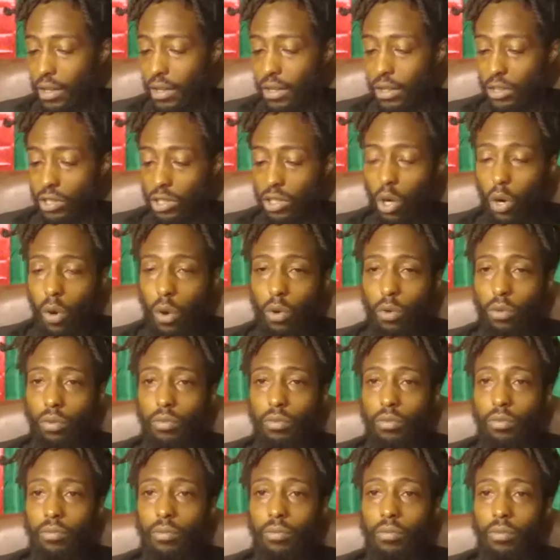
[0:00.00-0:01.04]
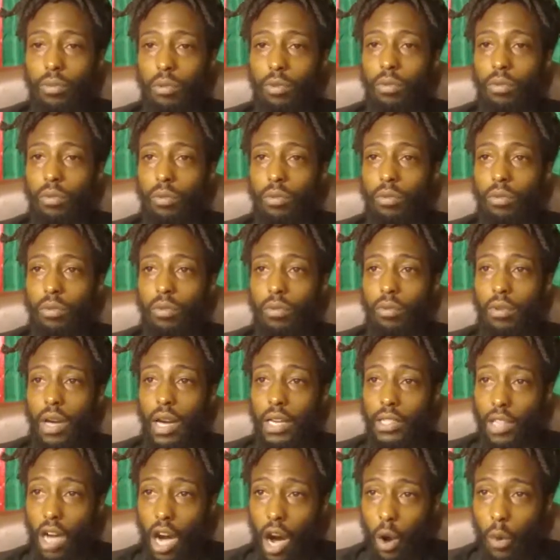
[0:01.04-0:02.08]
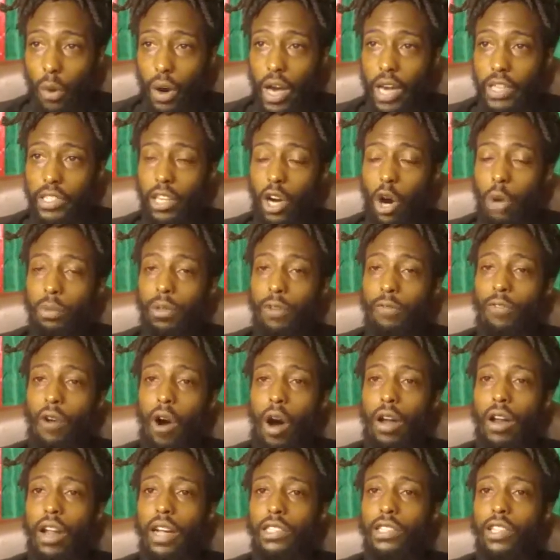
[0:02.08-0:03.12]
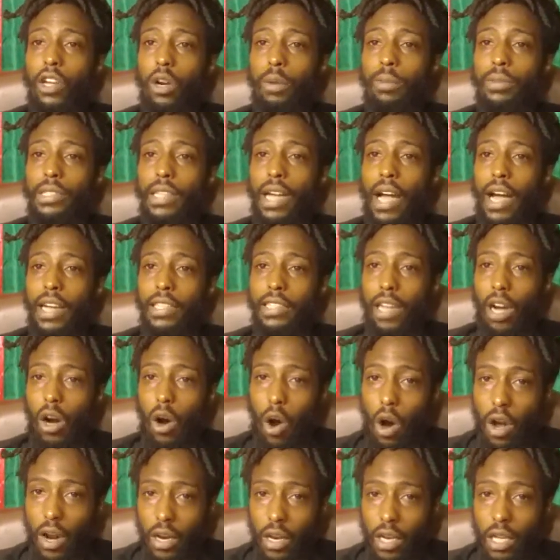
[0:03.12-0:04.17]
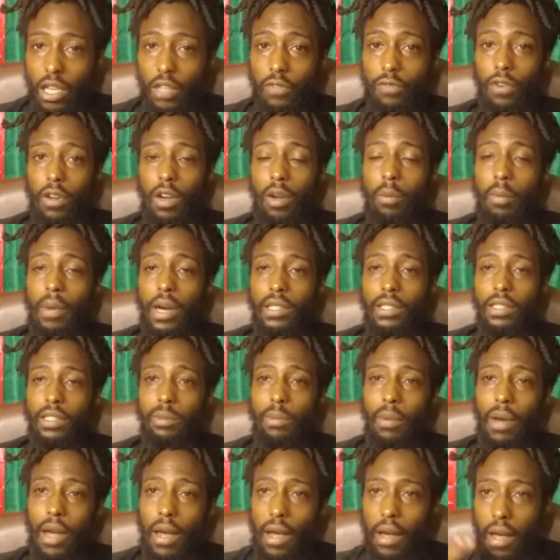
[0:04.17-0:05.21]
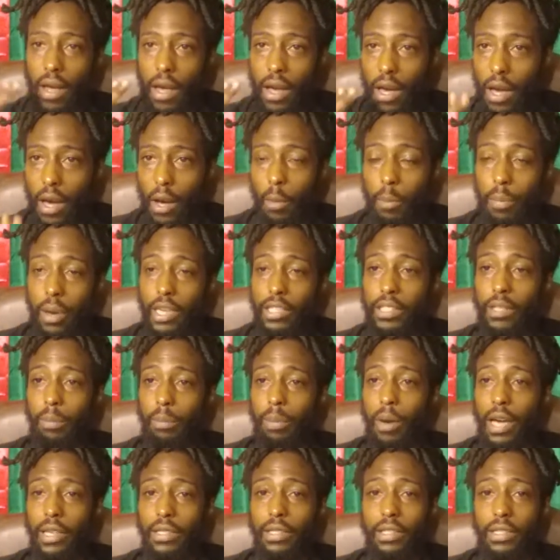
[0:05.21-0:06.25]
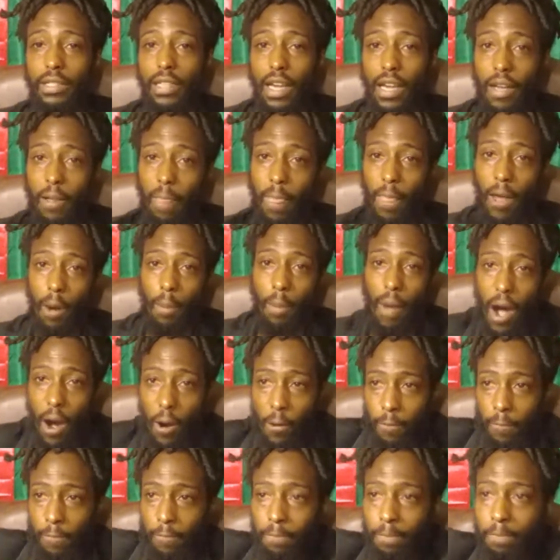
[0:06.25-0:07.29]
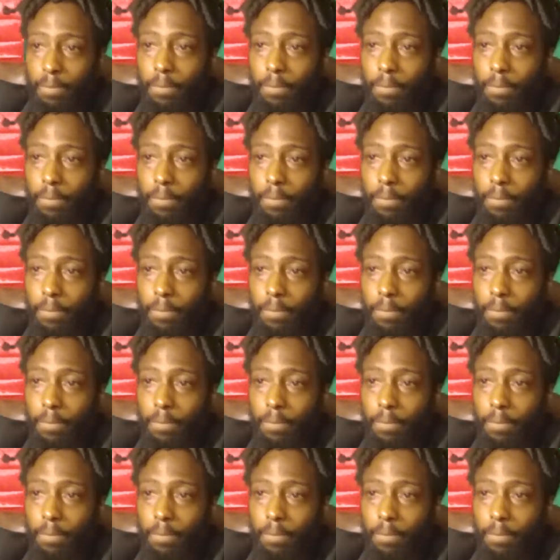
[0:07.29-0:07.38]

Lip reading: So, as always, I hope the Father has circumcised y'all heart and ears for the message, man. Peace and blessings, and I'm out.